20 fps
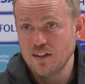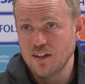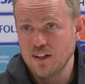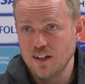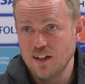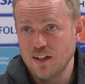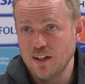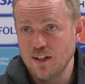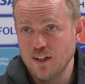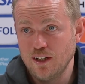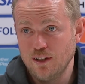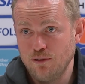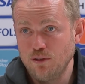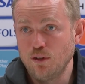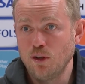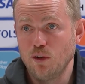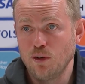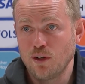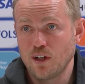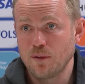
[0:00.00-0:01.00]
Uh, if
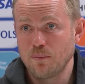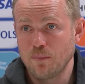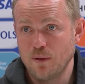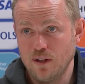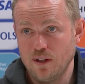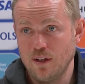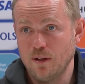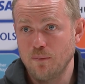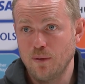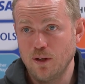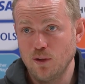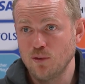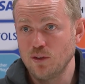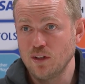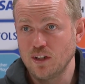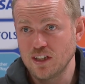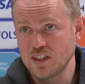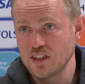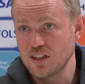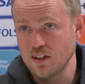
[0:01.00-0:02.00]
you look at about
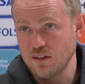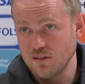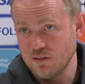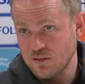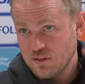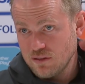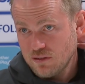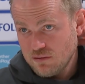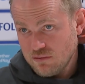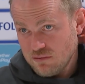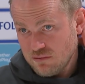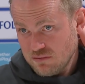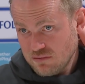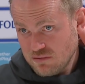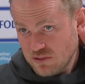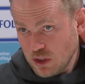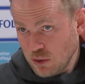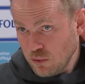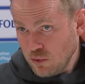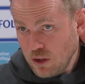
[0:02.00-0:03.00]
it as a
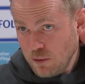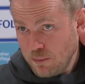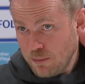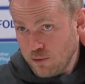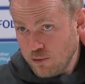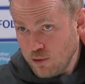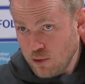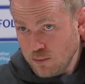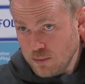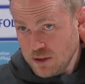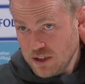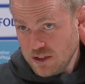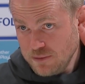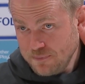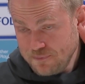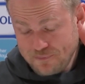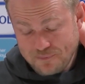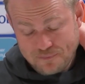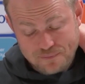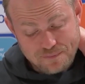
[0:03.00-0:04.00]
total performance,
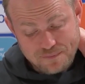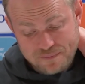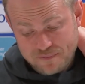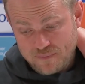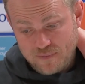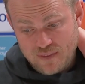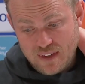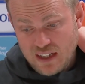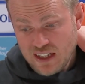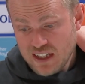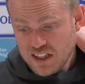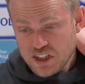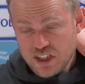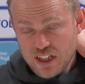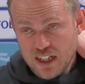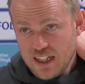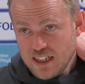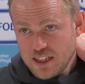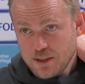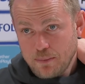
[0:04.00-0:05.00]
and
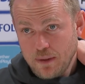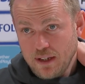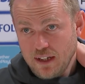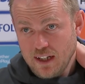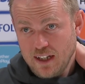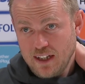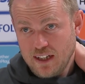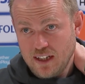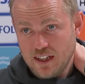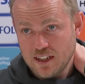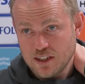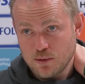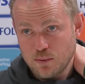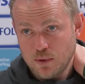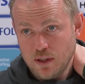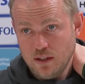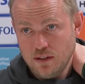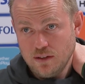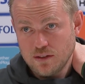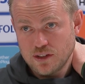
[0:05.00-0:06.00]
she has been lately as
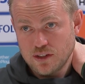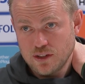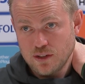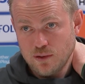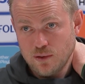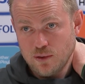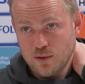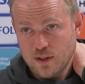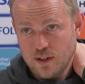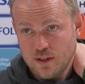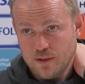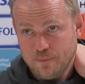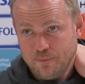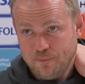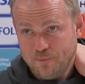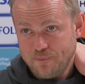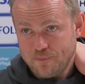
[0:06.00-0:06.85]
well, so um,